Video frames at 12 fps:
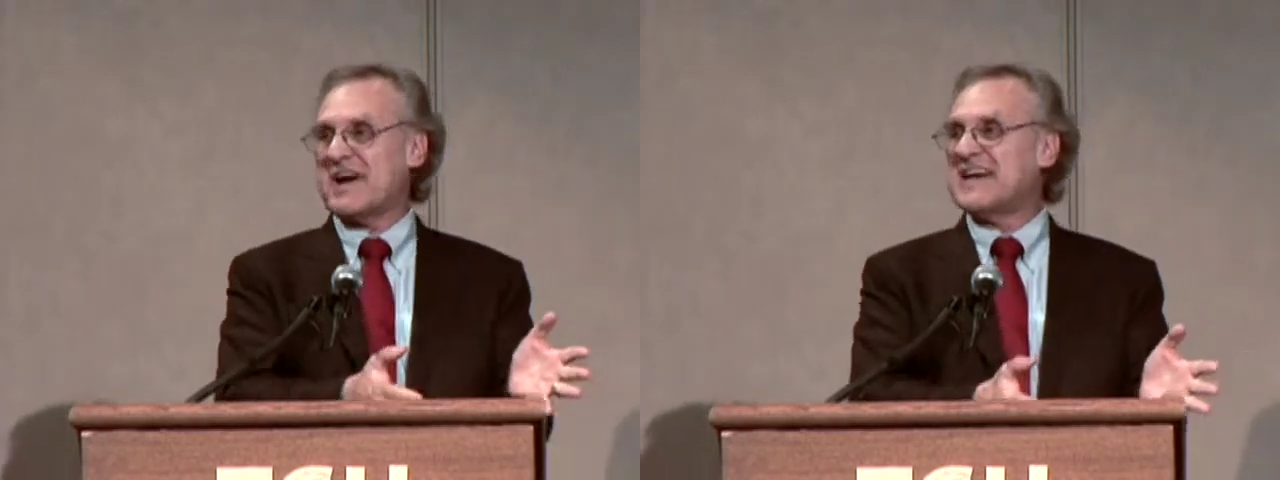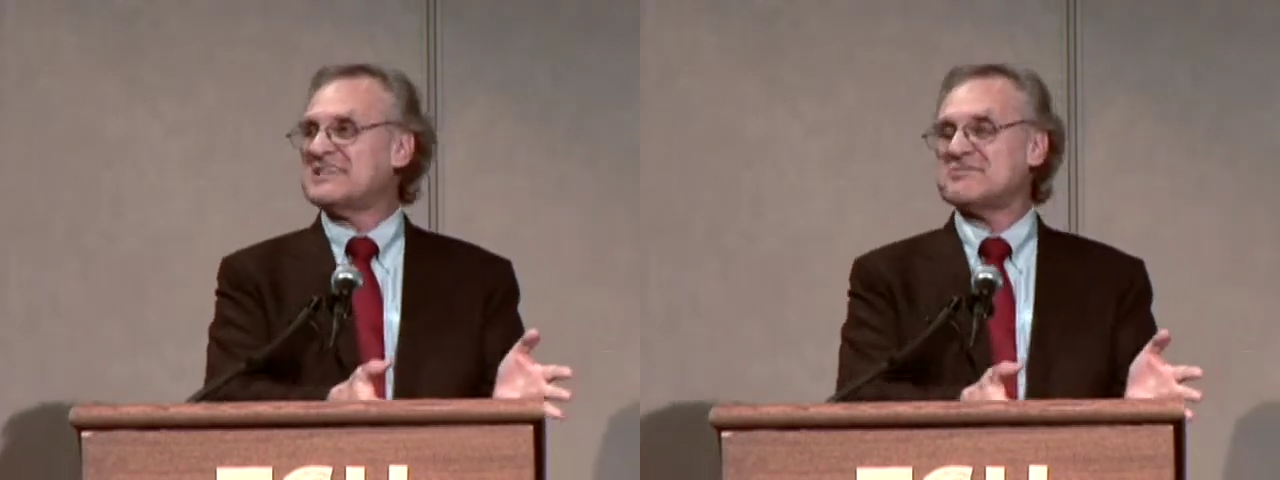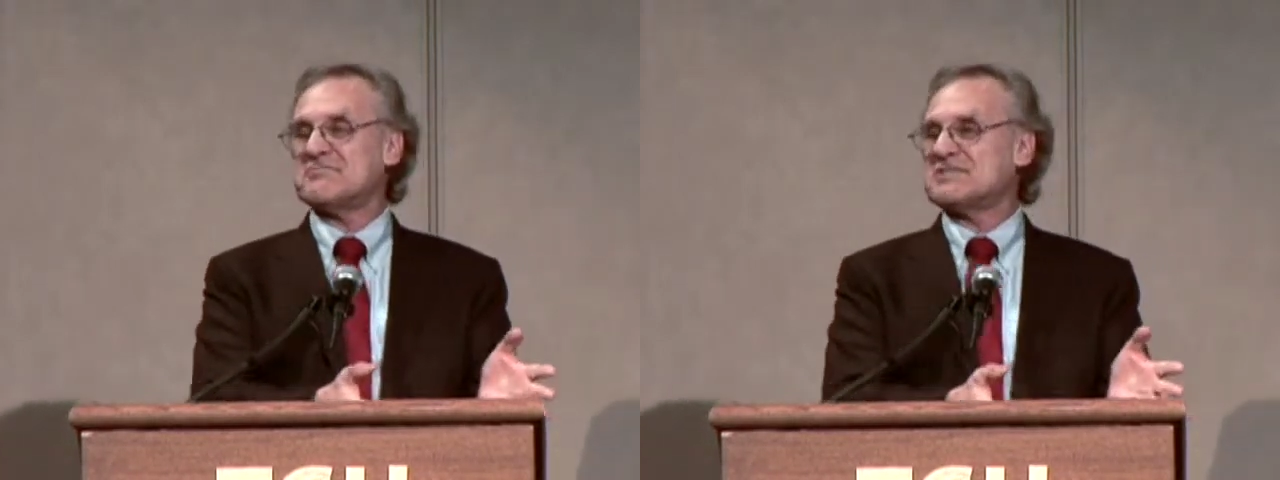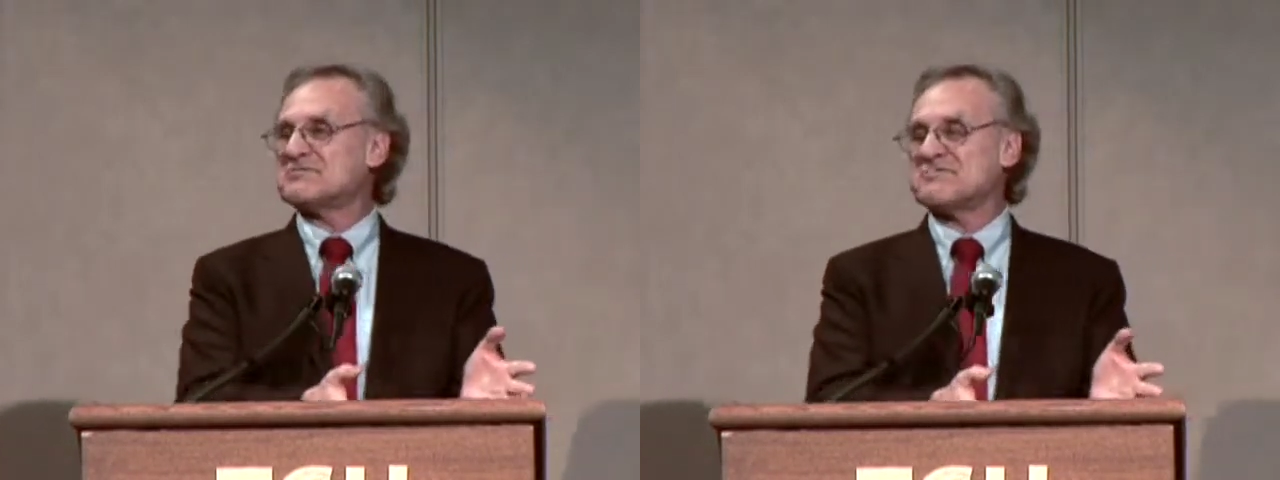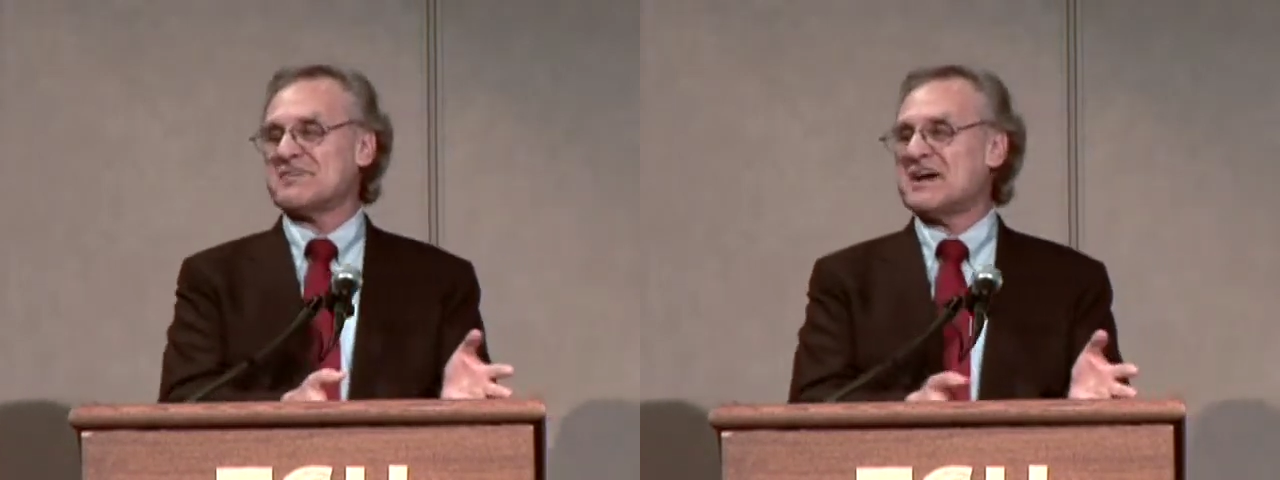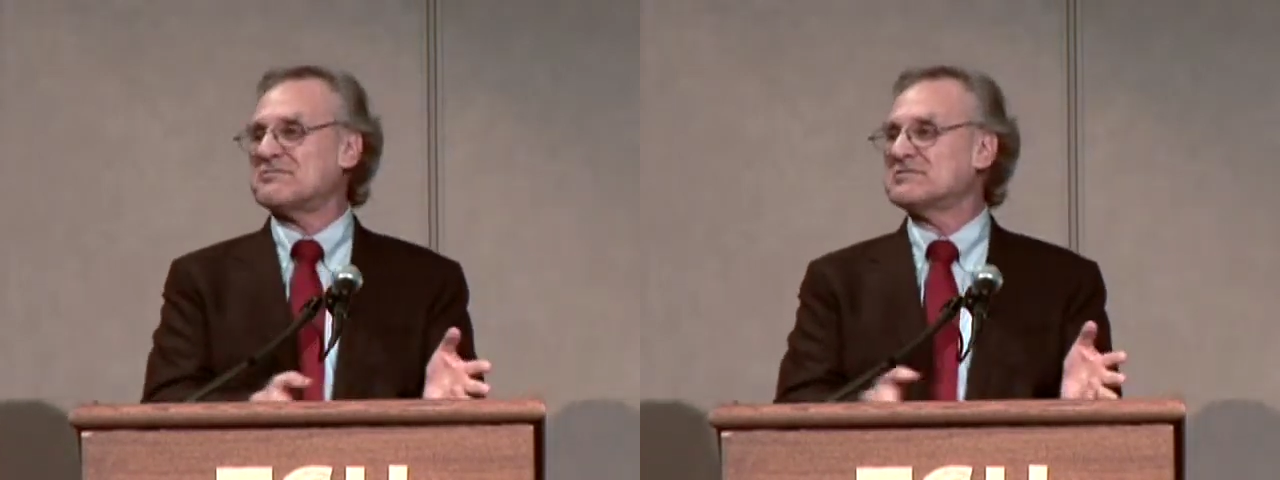
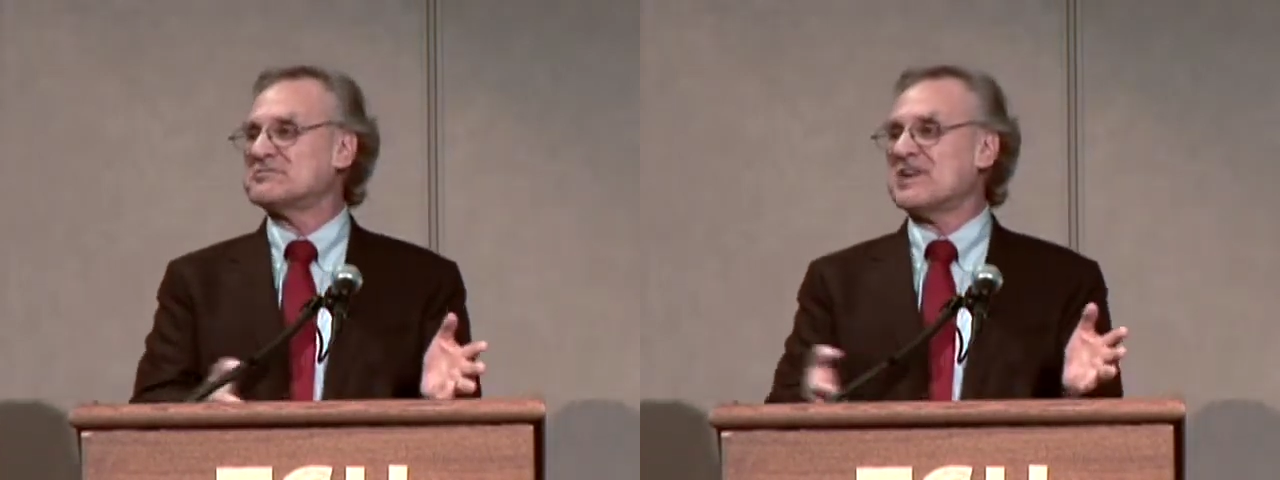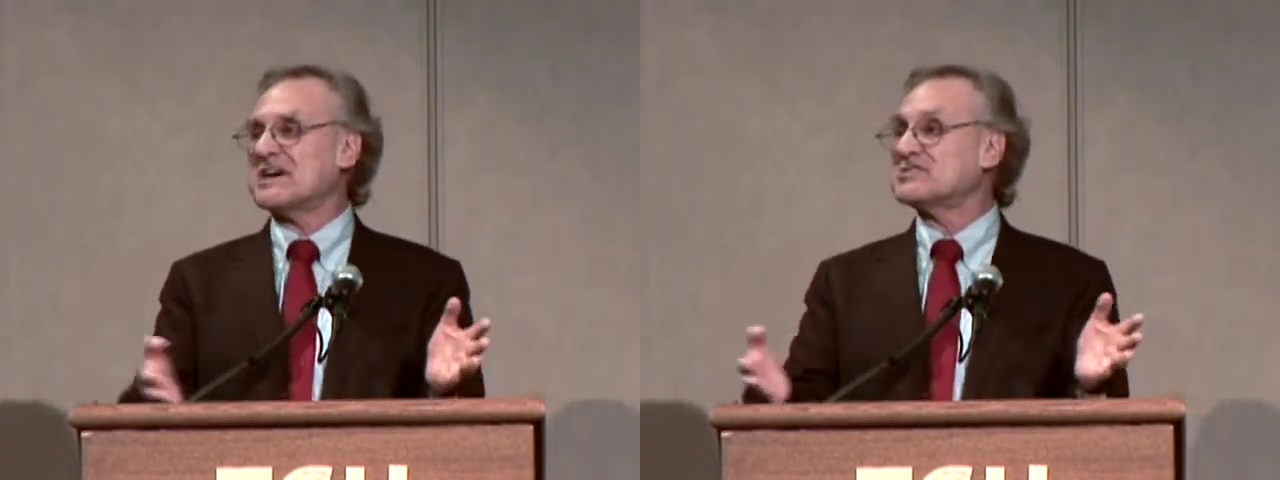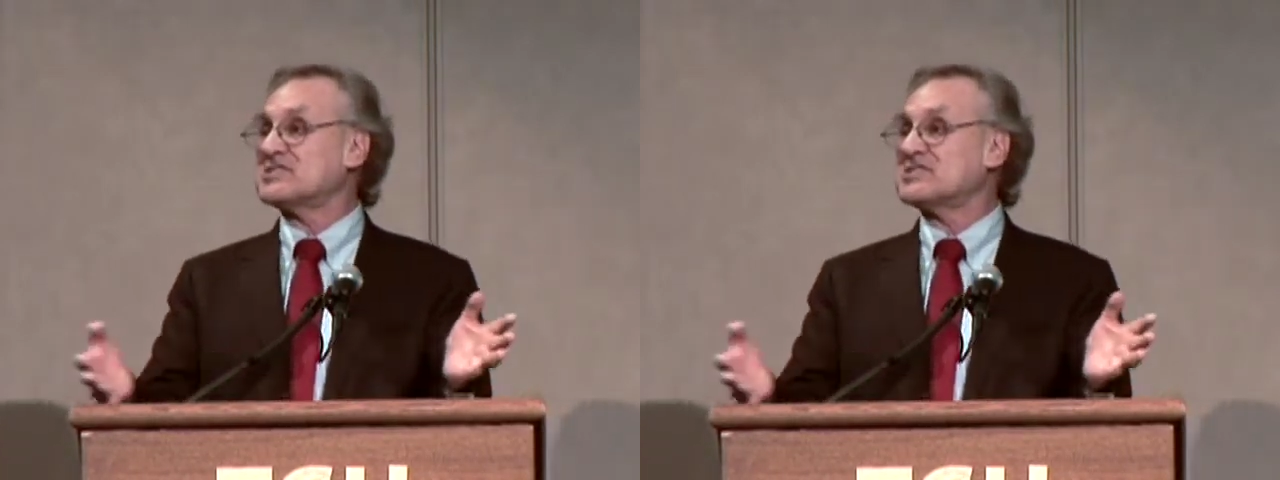antiretroviral drugs